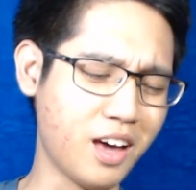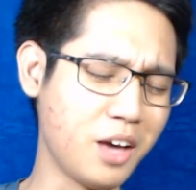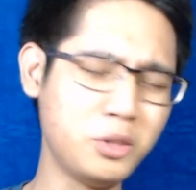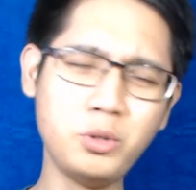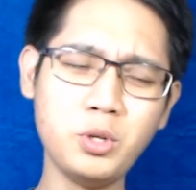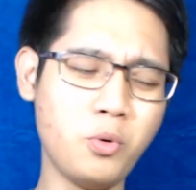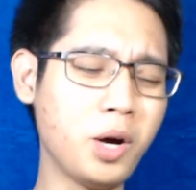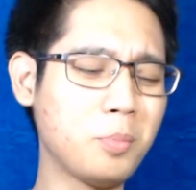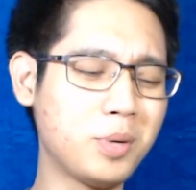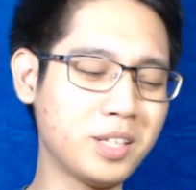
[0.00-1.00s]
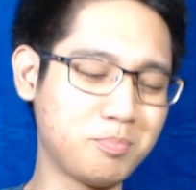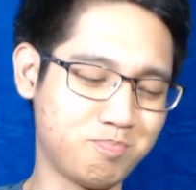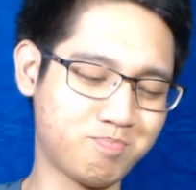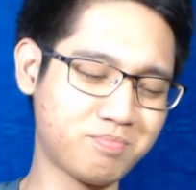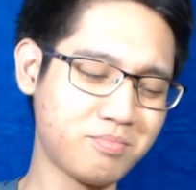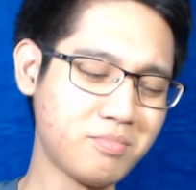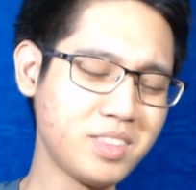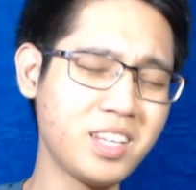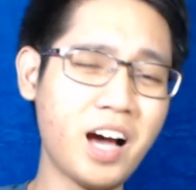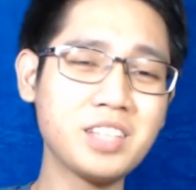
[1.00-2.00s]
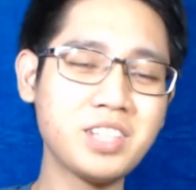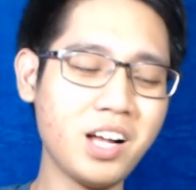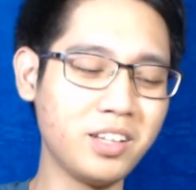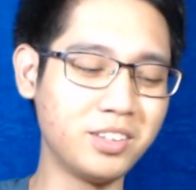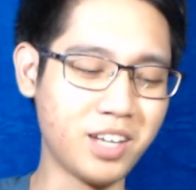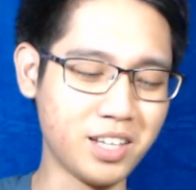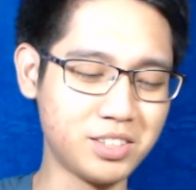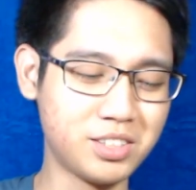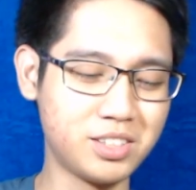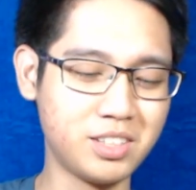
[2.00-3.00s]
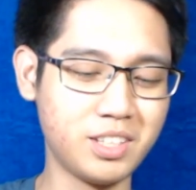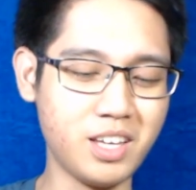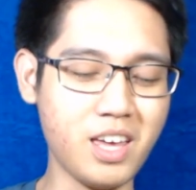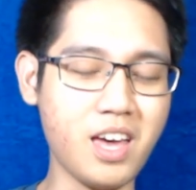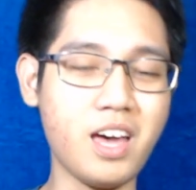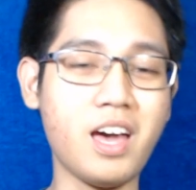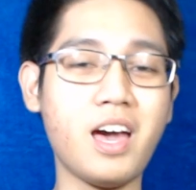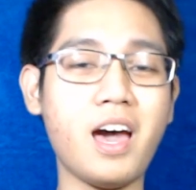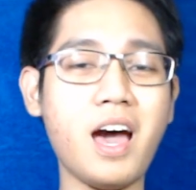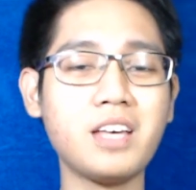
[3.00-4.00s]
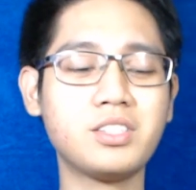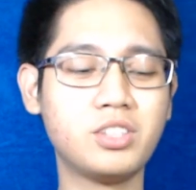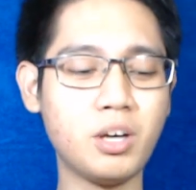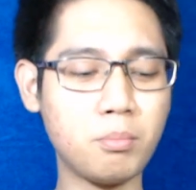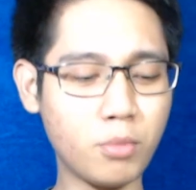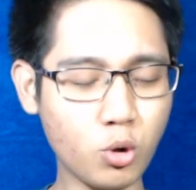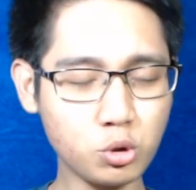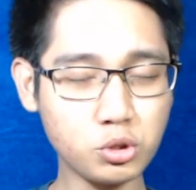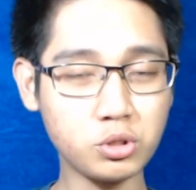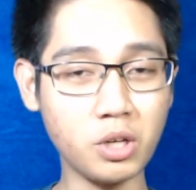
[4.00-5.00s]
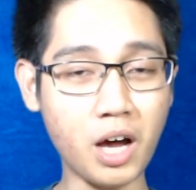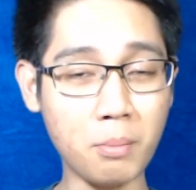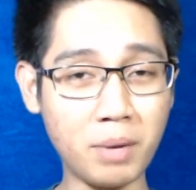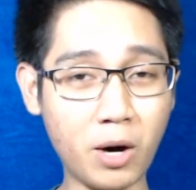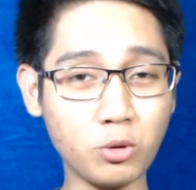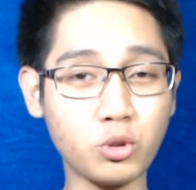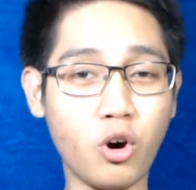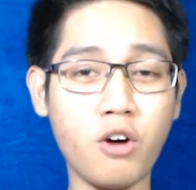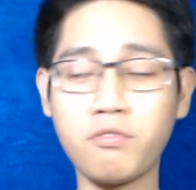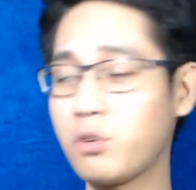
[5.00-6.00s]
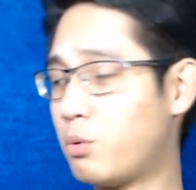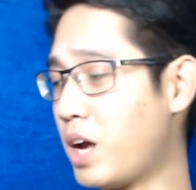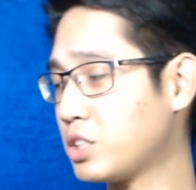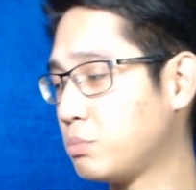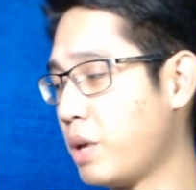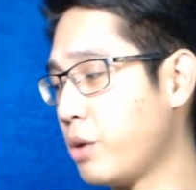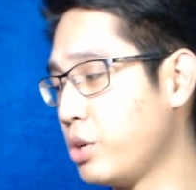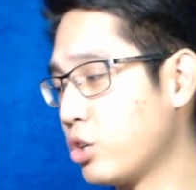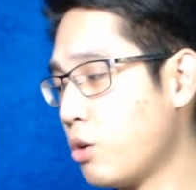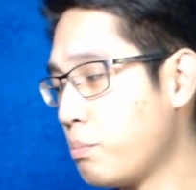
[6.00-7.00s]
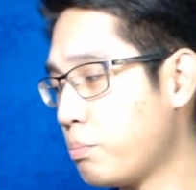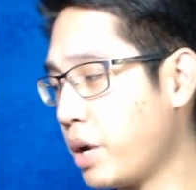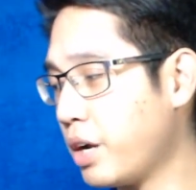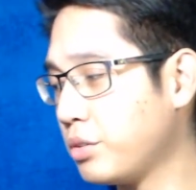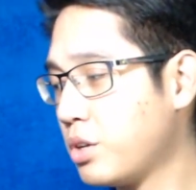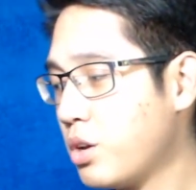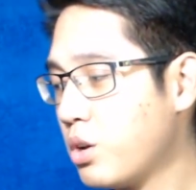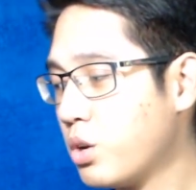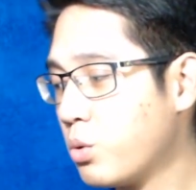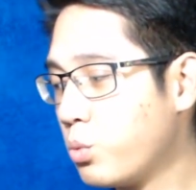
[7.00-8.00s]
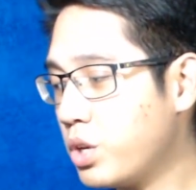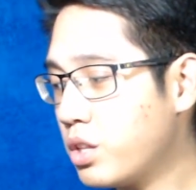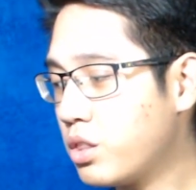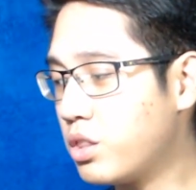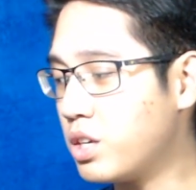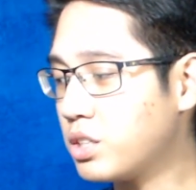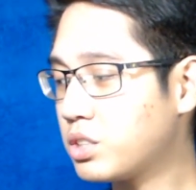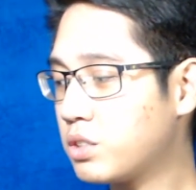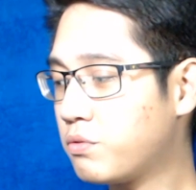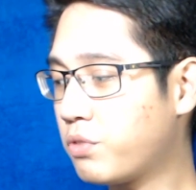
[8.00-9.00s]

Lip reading: I don't know why, but As Al Nas has the most amount of raspberry compared with these